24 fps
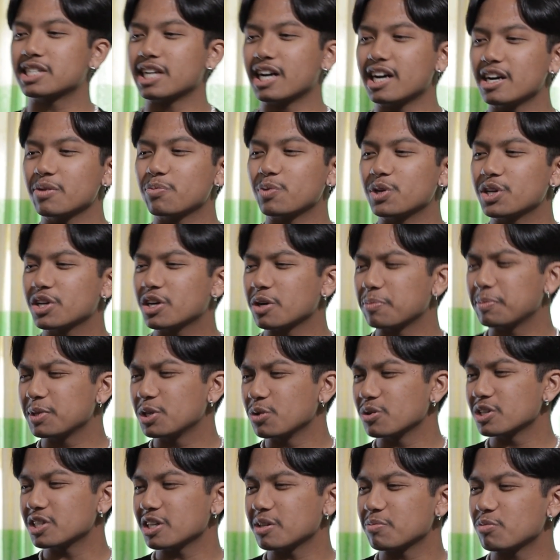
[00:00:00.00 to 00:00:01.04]
time when you could be
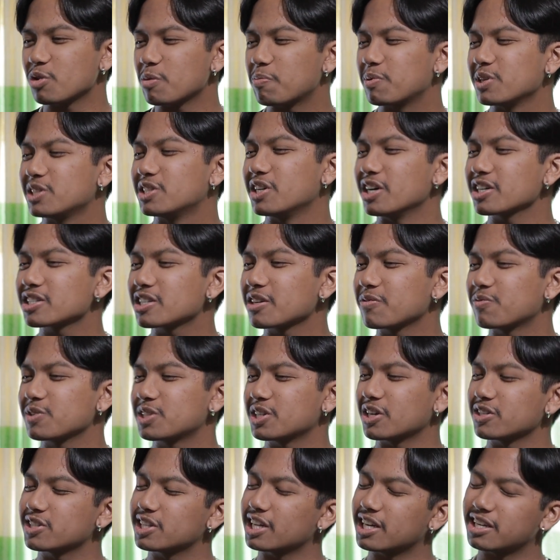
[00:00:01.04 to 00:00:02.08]
doing something more productive with
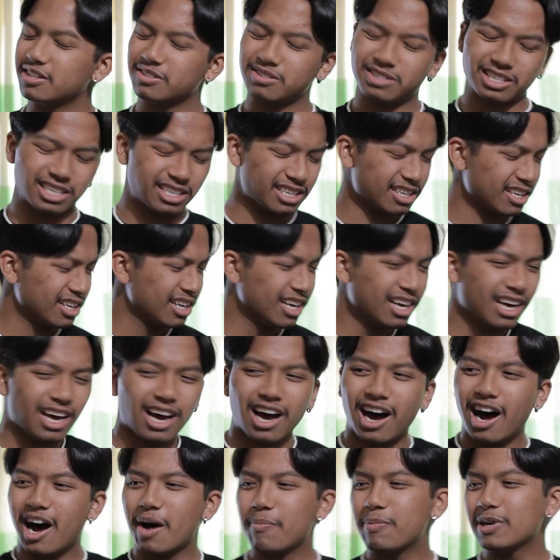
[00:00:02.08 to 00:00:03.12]
y'all's lives. Like,
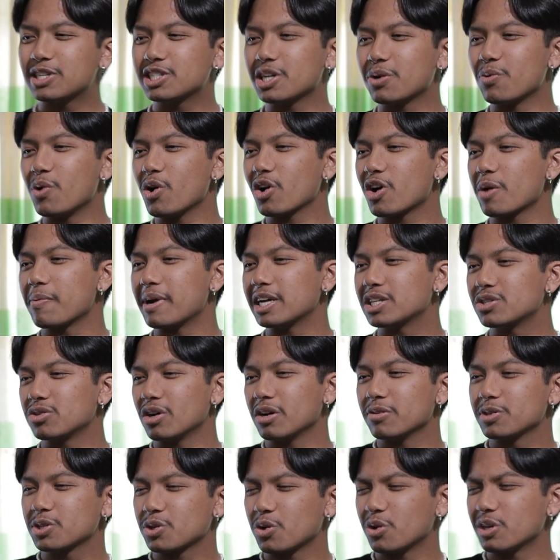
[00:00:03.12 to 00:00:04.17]
I bet y'all woke up at
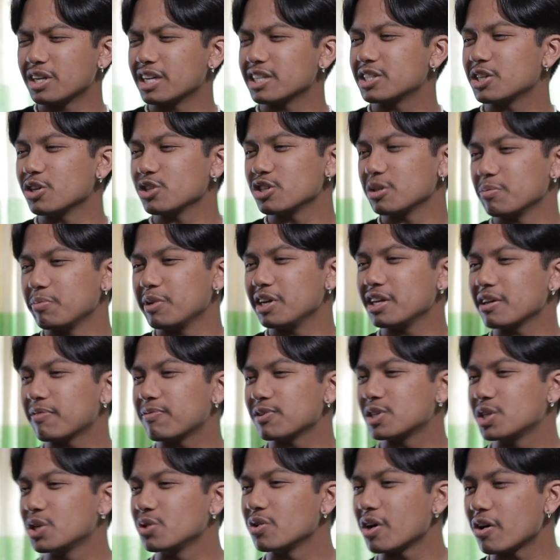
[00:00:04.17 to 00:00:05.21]
12 scrolling on social media
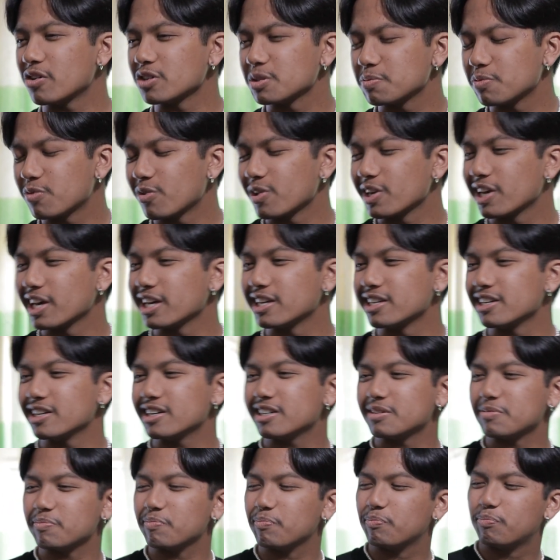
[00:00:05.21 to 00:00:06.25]
for 2 hours before getting
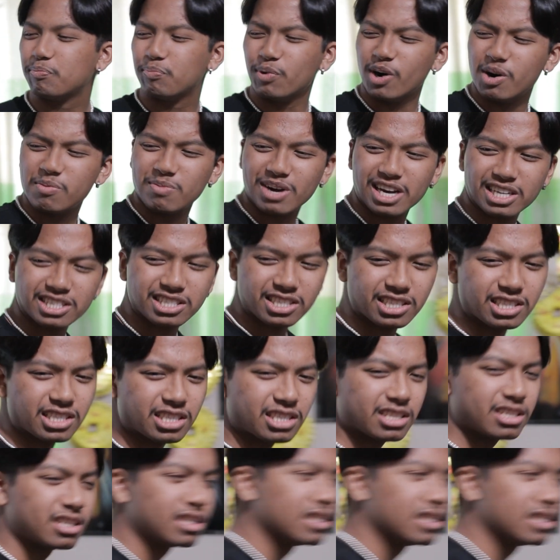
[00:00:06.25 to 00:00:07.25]
up, bum asses.